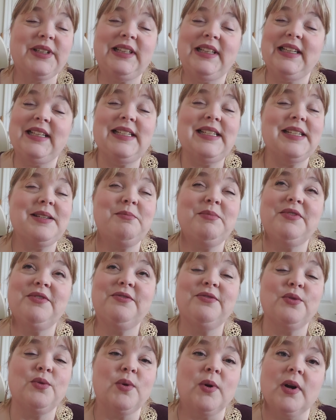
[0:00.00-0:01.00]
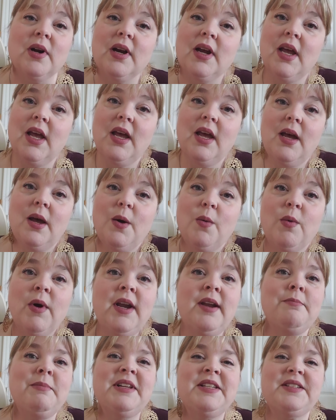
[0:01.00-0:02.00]
really did before.
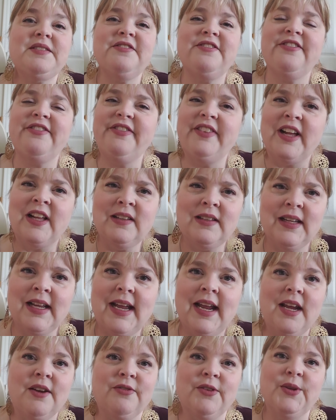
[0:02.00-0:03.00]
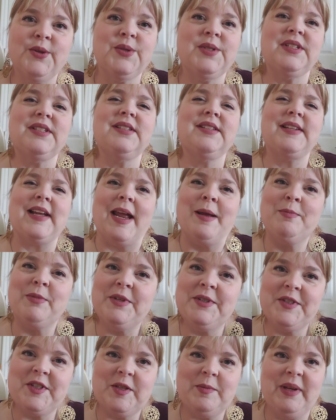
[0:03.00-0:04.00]
What it must have felt like for those
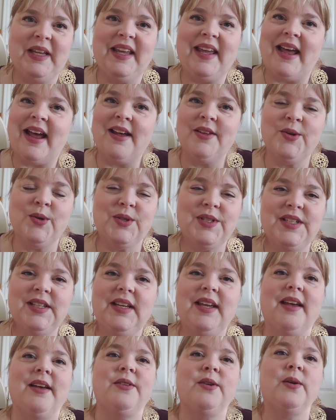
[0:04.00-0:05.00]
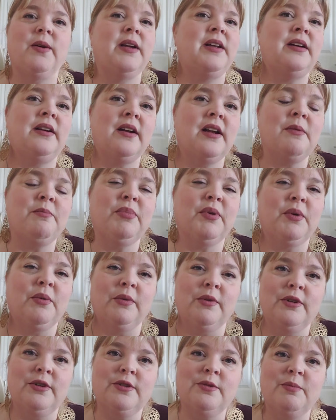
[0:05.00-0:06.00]
disciples to be gathered together in an upper
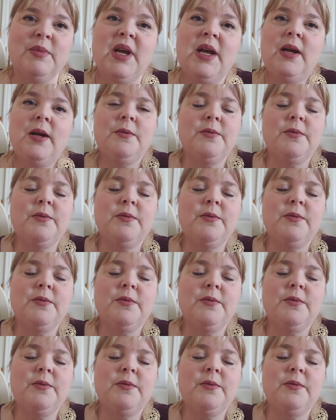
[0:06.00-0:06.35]
room